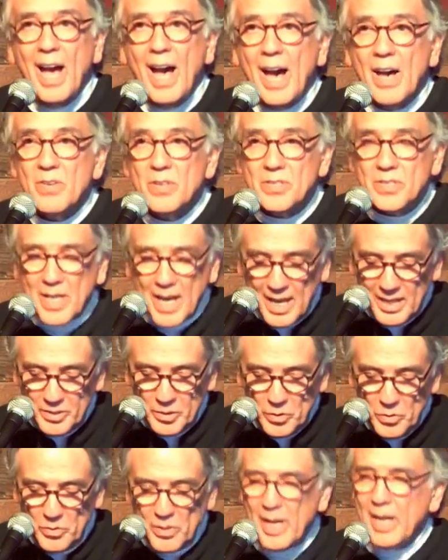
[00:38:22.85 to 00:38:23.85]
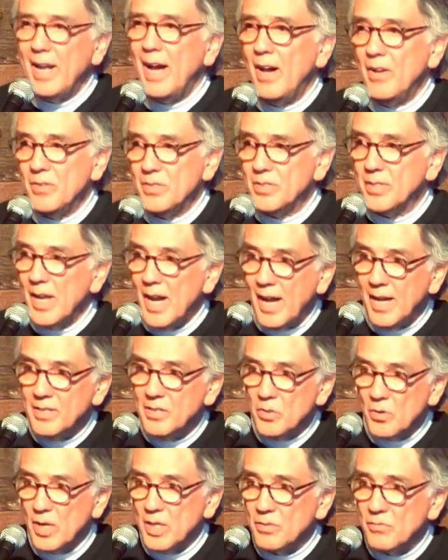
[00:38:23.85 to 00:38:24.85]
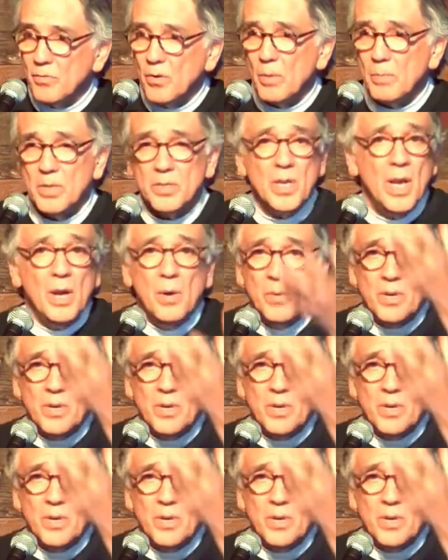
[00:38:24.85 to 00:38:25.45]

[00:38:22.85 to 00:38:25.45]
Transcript: How does God do that? How does God transform us?